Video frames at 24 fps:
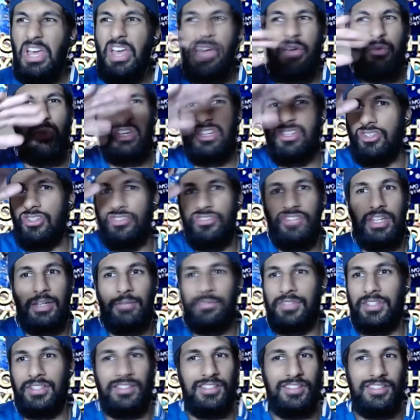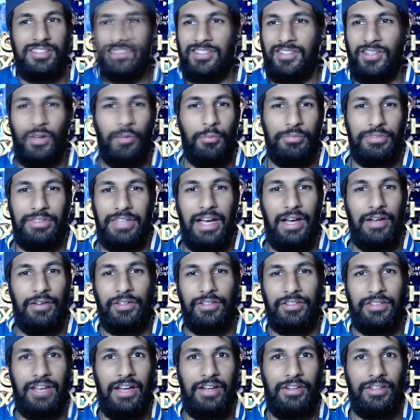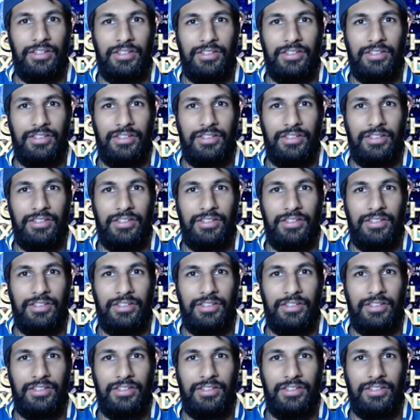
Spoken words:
We just seem to just slump down and down